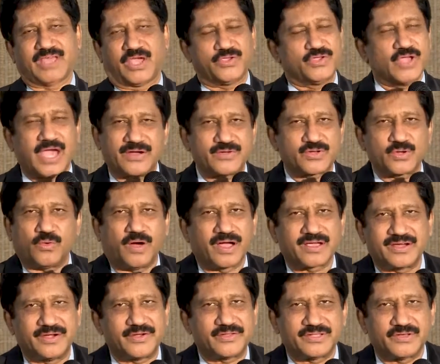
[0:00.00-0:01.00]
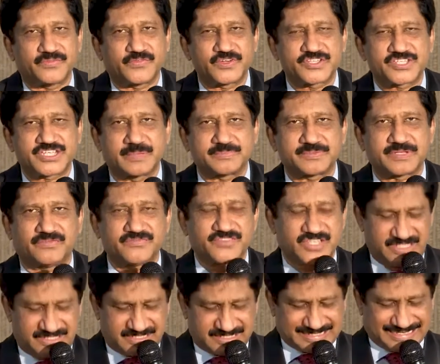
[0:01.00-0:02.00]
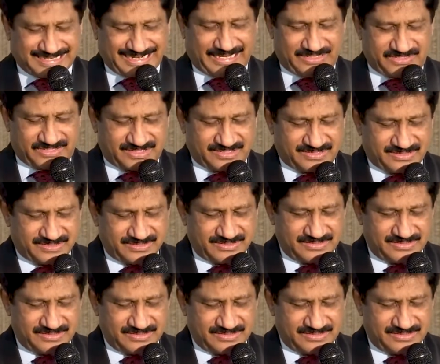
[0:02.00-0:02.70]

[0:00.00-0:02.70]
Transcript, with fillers: You have to walk into the footsteps of Jesus Christ.